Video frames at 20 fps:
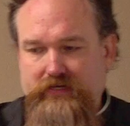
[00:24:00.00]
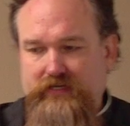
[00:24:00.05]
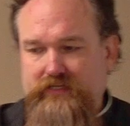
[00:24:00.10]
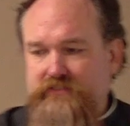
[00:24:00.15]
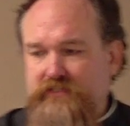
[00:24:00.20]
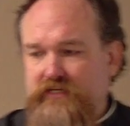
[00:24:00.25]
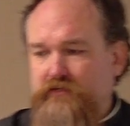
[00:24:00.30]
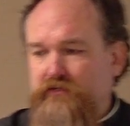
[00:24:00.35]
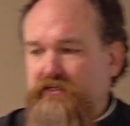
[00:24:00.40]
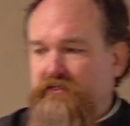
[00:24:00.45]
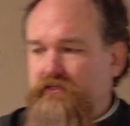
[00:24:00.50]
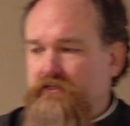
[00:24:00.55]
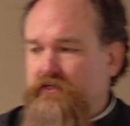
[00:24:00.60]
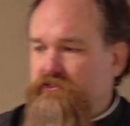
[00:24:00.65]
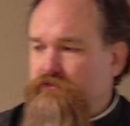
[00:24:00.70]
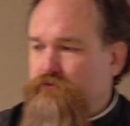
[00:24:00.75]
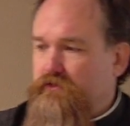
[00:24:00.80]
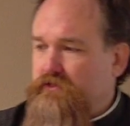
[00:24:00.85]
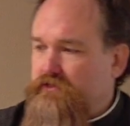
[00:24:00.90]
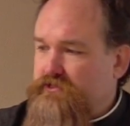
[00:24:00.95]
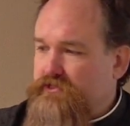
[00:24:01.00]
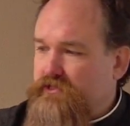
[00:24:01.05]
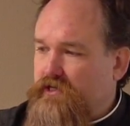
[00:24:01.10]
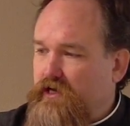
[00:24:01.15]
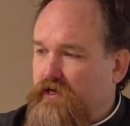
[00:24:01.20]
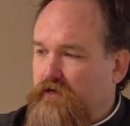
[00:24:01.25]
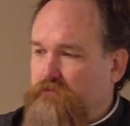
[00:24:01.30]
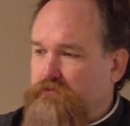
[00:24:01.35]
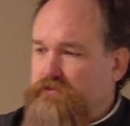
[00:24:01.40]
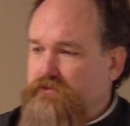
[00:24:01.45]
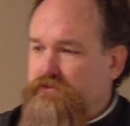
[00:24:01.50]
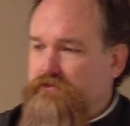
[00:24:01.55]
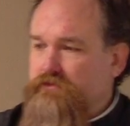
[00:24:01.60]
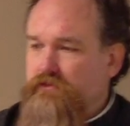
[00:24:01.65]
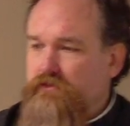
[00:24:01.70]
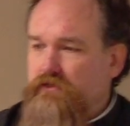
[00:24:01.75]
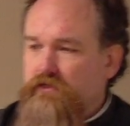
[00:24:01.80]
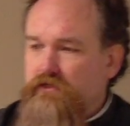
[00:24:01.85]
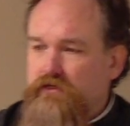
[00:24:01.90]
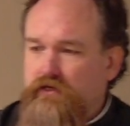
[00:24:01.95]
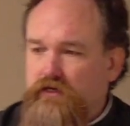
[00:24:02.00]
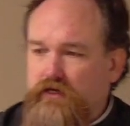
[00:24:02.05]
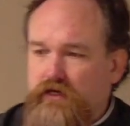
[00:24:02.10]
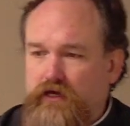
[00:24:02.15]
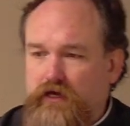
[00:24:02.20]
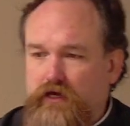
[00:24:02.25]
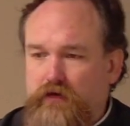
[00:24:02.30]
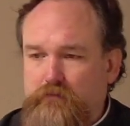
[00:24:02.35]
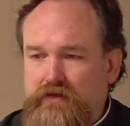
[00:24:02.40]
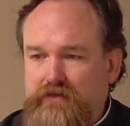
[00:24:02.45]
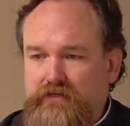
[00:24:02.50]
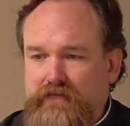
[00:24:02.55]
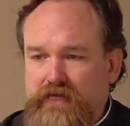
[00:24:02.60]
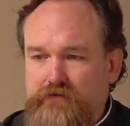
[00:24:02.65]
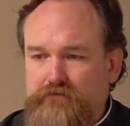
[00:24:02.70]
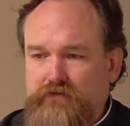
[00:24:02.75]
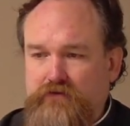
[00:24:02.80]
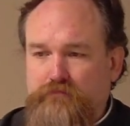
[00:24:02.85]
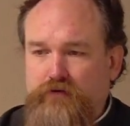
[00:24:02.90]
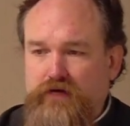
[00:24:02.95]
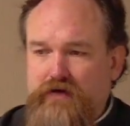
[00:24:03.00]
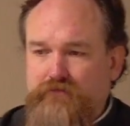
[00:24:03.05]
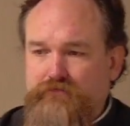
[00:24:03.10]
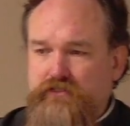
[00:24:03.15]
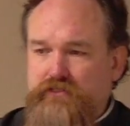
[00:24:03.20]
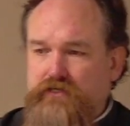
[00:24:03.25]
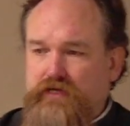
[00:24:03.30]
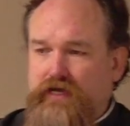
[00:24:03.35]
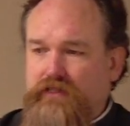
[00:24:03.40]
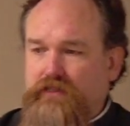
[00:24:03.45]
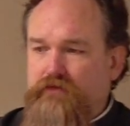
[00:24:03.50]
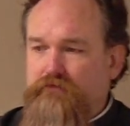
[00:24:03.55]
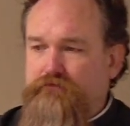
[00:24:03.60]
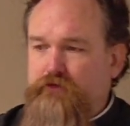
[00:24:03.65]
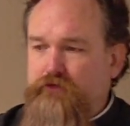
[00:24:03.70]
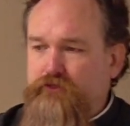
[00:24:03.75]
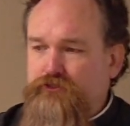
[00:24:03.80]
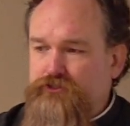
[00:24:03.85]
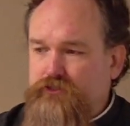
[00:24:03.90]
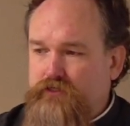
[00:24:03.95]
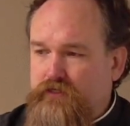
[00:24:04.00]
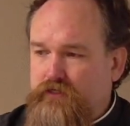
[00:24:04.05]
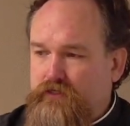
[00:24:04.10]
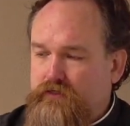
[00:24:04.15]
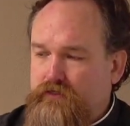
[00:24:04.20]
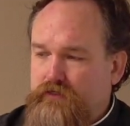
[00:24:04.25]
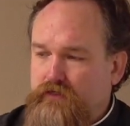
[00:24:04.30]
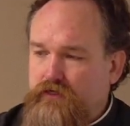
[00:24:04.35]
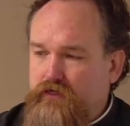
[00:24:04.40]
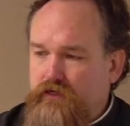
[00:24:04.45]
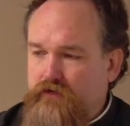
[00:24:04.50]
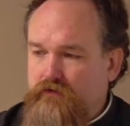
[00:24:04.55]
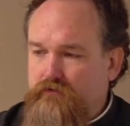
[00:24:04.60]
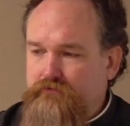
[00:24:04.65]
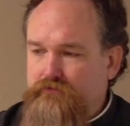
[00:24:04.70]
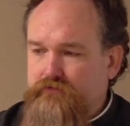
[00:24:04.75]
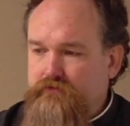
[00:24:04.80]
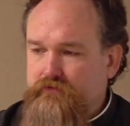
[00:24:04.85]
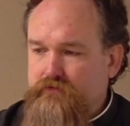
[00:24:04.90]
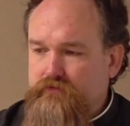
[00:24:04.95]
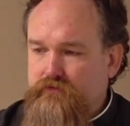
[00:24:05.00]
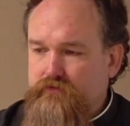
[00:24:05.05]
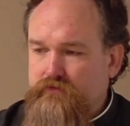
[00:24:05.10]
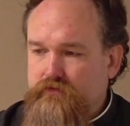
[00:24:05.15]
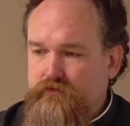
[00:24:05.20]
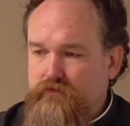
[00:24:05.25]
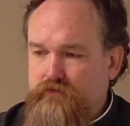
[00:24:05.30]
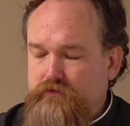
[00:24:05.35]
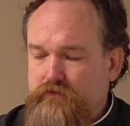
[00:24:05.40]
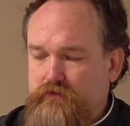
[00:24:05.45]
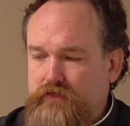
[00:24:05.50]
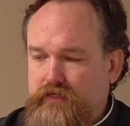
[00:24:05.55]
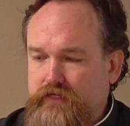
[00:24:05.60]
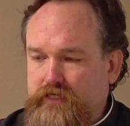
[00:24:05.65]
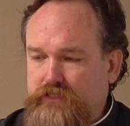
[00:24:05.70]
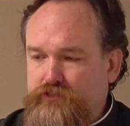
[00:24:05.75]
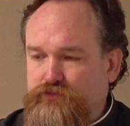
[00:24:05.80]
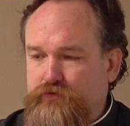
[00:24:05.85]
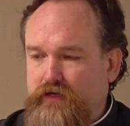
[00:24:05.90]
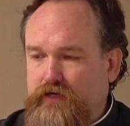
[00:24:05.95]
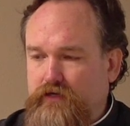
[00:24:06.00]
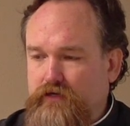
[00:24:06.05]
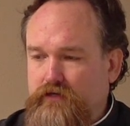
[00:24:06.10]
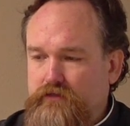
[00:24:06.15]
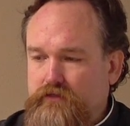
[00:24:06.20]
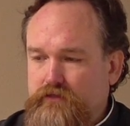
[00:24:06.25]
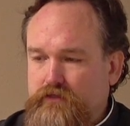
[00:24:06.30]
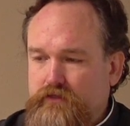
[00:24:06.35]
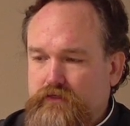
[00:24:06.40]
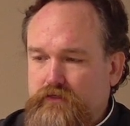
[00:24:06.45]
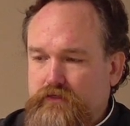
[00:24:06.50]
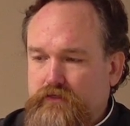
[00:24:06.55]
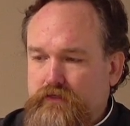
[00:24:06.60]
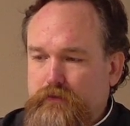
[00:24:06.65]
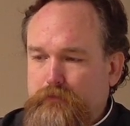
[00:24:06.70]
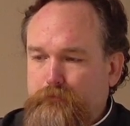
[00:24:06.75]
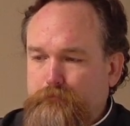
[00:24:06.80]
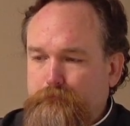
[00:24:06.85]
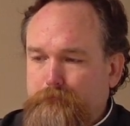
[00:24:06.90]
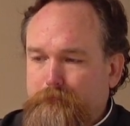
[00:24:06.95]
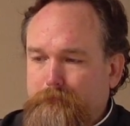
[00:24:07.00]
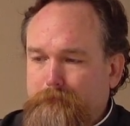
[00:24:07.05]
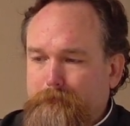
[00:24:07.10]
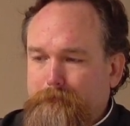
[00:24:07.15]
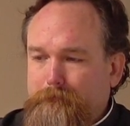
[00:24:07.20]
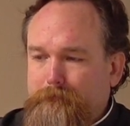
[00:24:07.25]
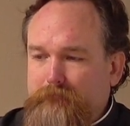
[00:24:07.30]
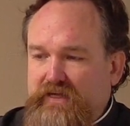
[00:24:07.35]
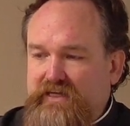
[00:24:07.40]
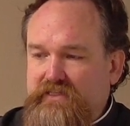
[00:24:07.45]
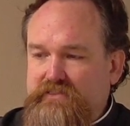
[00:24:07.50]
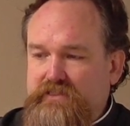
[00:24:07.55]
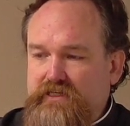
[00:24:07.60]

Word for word: what I said that he does with the Psalms, um, and David prophesying the future of Israel. He